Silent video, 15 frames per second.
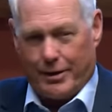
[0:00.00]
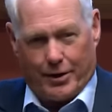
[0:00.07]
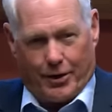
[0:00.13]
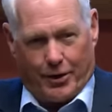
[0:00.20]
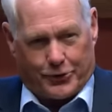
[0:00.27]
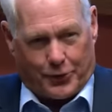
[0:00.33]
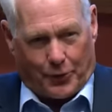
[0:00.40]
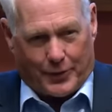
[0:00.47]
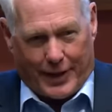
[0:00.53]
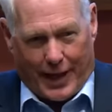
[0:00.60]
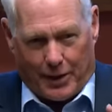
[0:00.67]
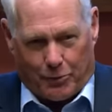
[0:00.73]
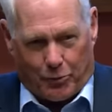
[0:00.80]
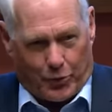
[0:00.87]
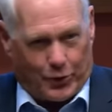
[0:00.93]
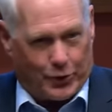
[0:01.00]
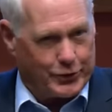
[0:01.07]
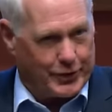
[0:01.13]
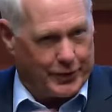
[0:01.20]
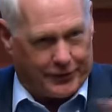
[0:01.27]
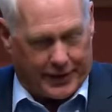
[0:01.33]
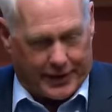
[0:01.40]
So in that world,
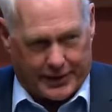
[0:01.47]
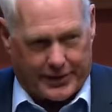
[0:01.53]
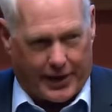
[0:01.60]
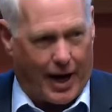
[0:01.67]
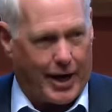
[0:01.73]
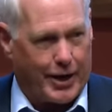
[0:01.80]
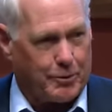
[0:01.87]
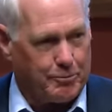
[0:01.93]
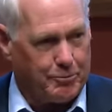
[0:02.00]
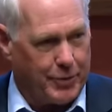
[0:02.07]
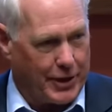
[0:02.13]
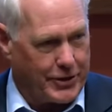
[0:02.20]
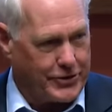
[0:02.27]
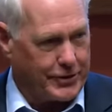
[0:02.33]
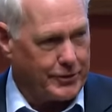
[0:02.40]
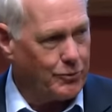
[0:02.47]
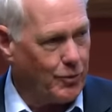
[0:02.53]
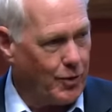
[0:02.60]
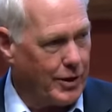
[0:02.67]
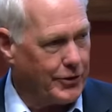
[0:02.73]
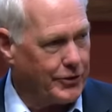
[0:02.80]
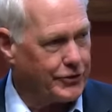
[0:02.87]
if the entire budget
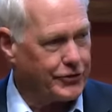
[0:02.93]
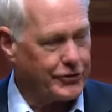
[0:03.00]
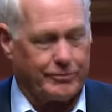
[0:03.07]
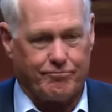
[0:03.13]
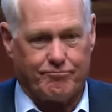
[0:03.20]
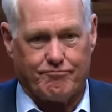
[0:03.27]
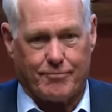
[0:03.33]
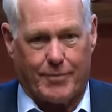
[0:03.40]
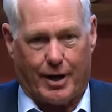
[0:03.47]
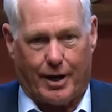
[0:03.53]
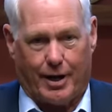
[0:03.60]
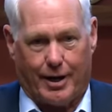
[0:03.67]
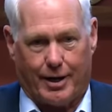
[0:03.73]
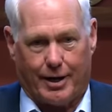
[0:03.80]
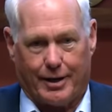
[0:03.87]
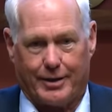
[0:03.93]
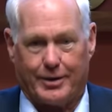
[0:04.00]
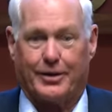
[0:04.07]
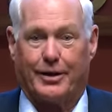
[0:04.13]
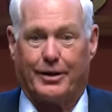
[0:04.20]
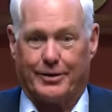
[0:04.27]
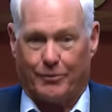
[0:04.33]
was uh,
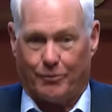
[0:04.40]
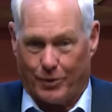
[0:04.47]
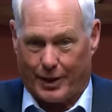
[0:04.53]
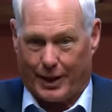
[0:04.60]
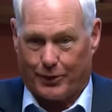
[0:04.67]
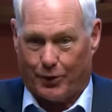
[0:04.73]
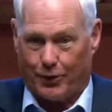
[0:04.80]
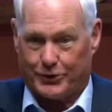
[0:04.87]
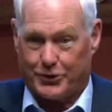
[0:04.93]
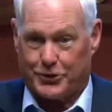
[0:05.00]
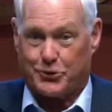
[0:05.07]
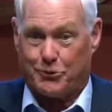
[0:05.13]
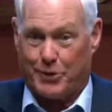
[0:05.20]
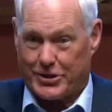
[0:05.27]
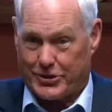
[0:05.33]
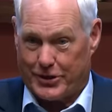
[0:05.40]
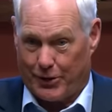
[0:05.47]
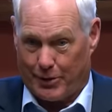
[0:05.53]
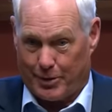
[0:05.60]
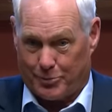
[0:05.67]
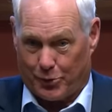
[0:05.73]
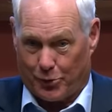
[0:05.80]
what I call
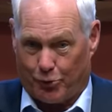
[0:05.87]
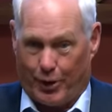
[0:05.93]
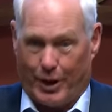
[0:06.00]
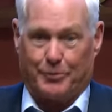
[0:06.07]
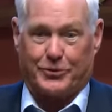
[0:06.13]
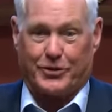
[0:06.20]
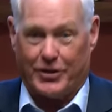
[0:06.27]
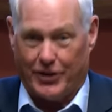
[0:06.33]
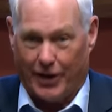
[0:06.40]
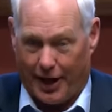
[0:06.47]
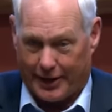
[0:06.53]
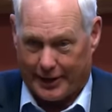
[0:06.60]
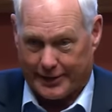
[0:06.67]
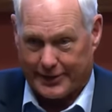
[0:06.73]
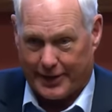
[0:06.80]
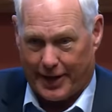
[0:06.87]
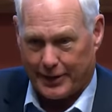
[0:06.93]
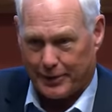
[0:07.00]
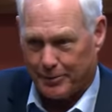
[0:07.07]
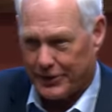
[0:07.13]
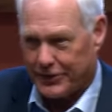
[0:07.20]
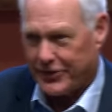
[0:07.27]
discretionary programs,
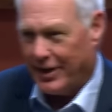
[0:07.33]
non-entitlements,